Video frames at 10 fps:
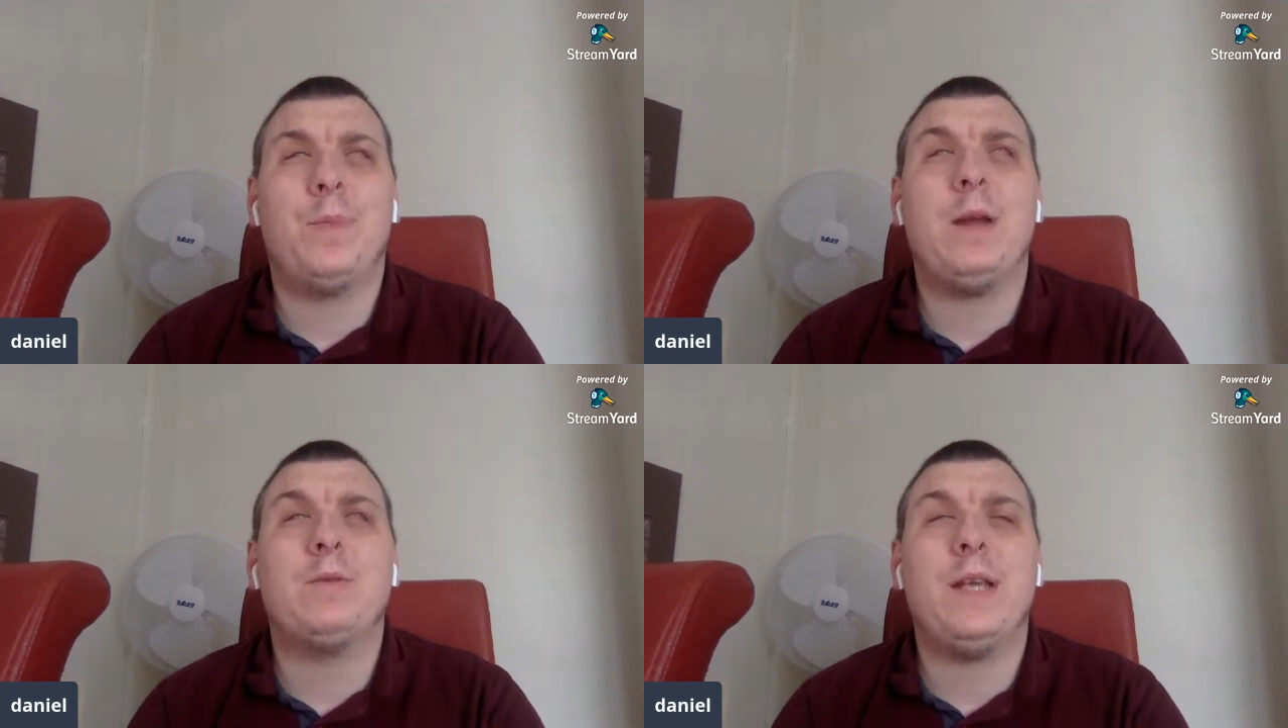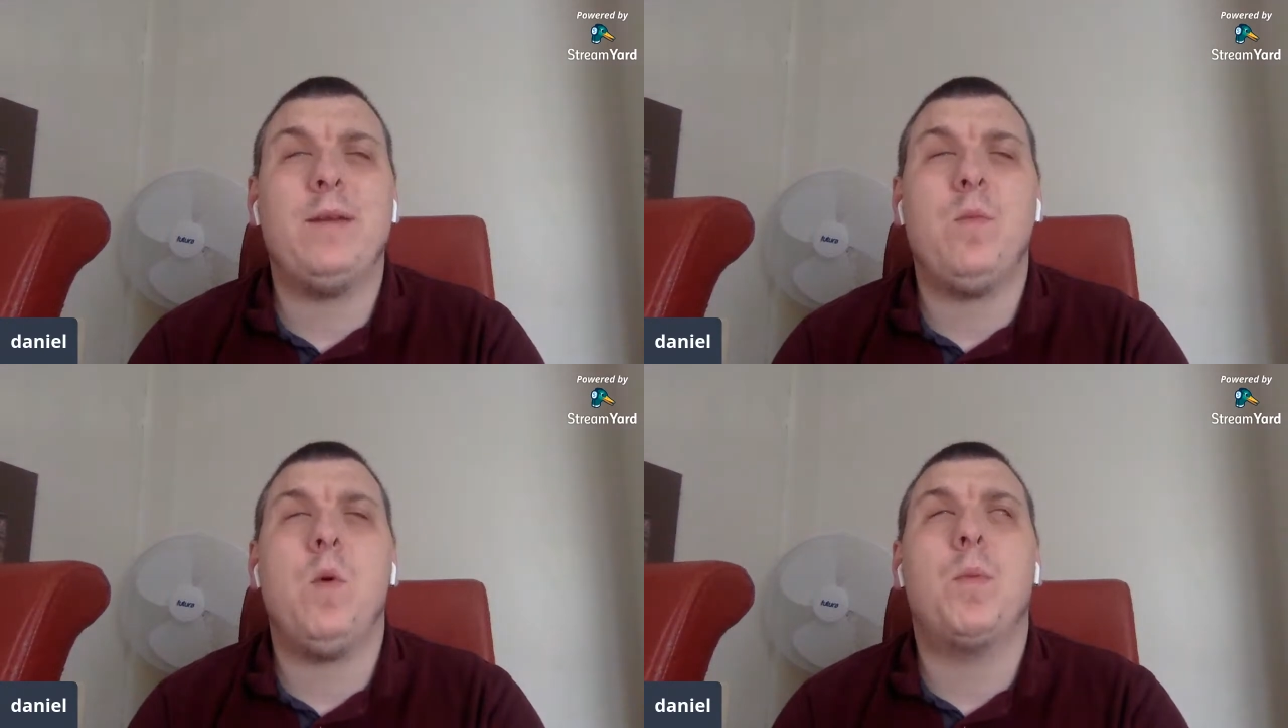They'll
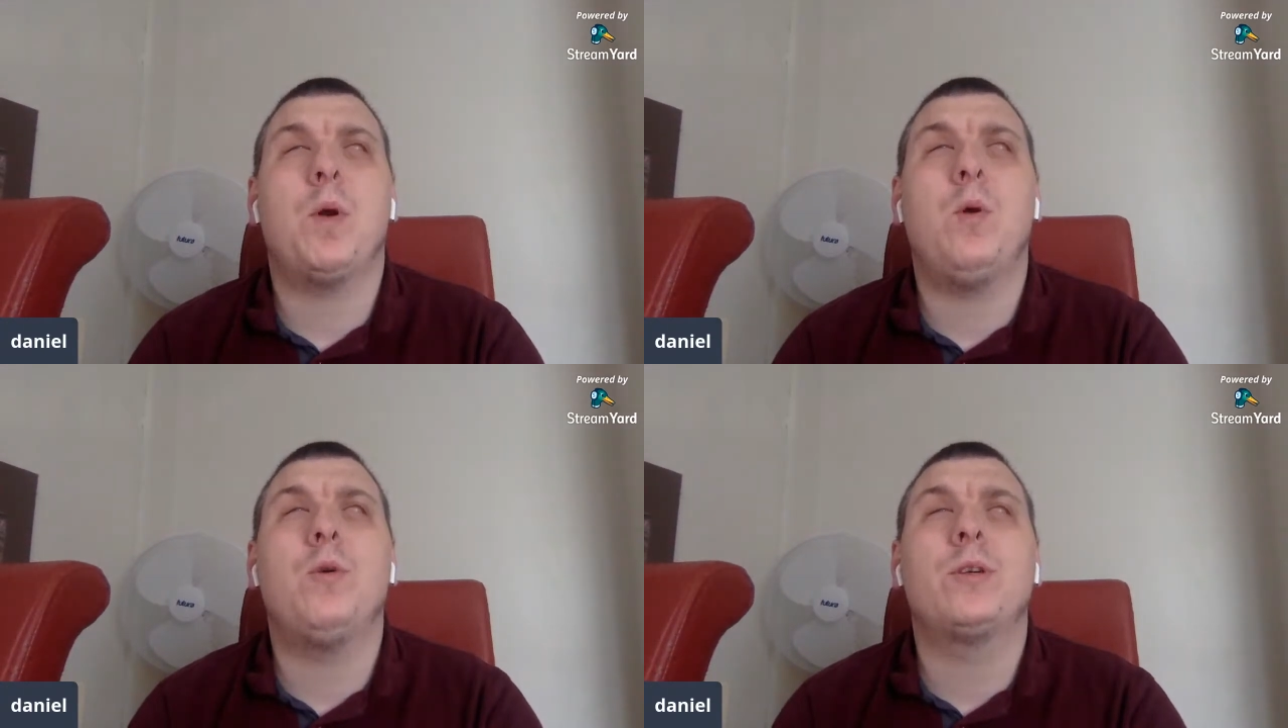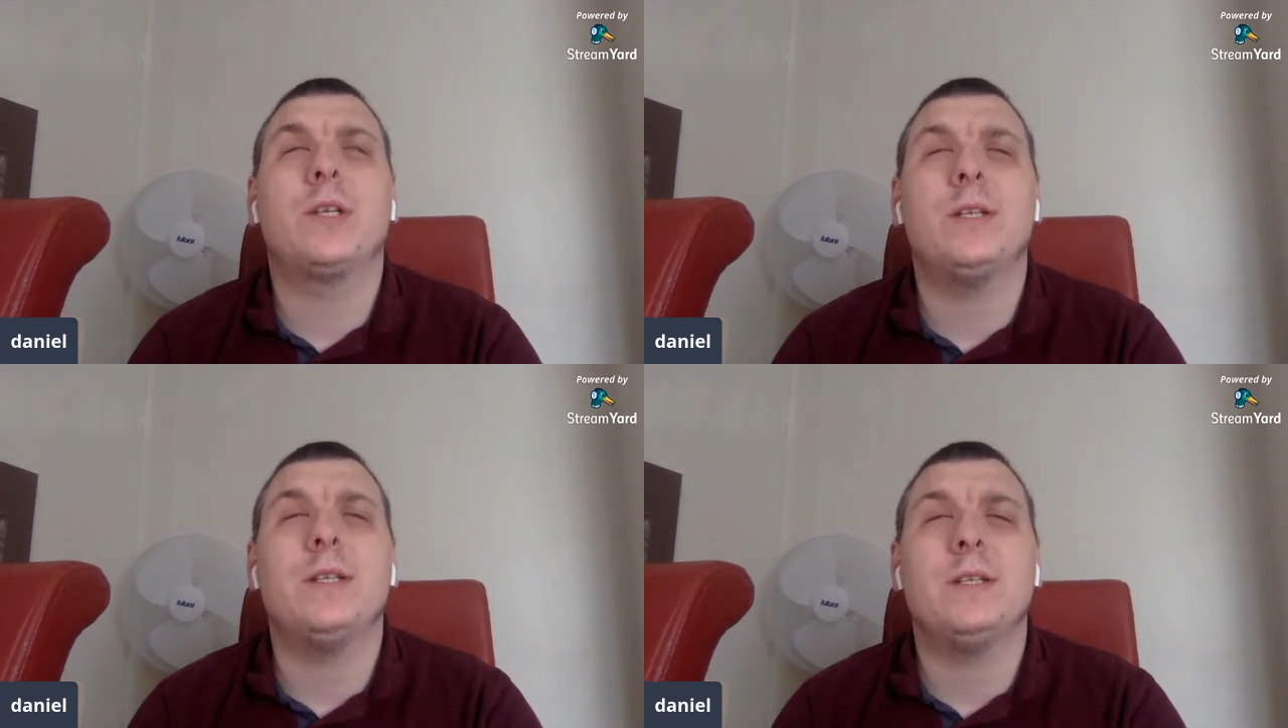take more
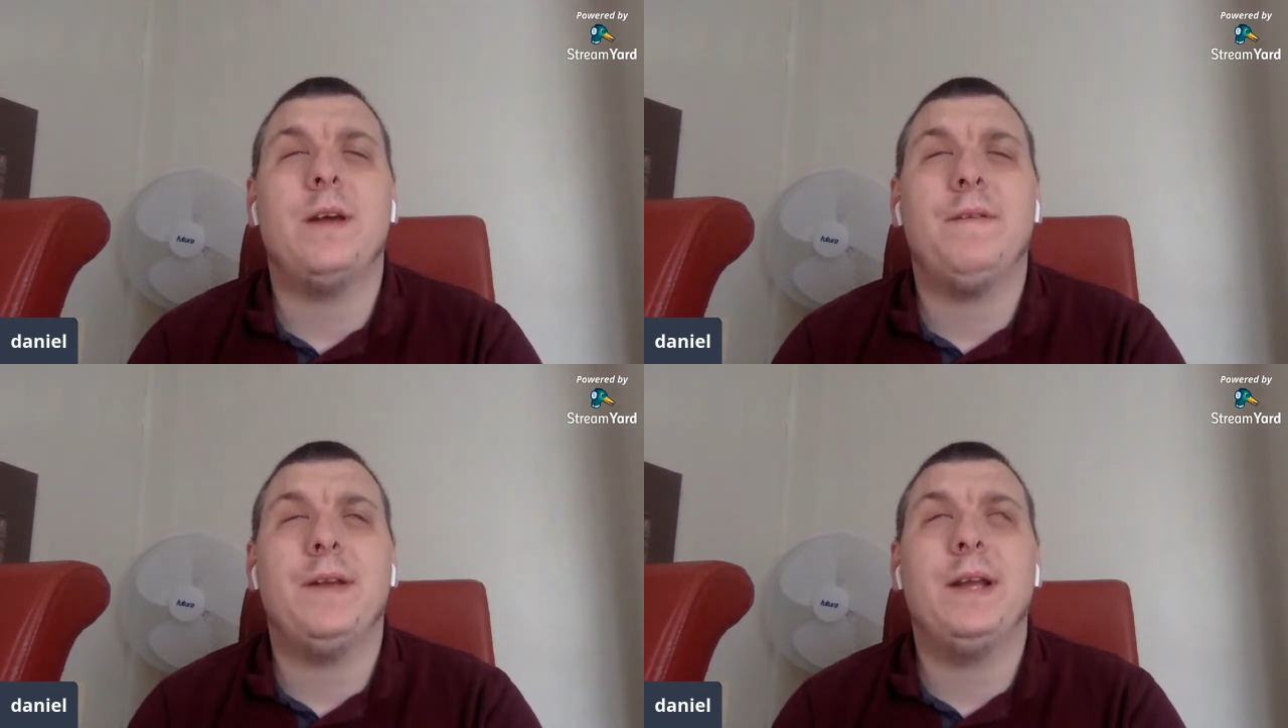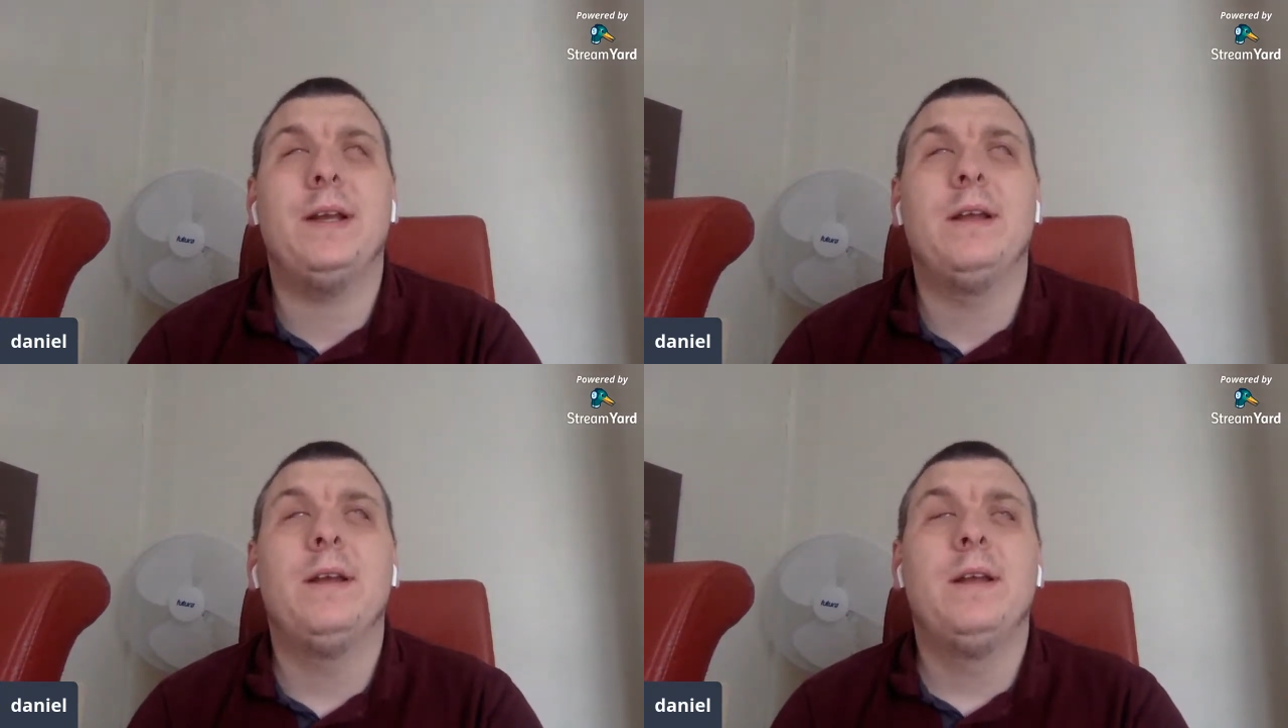precautions. I think.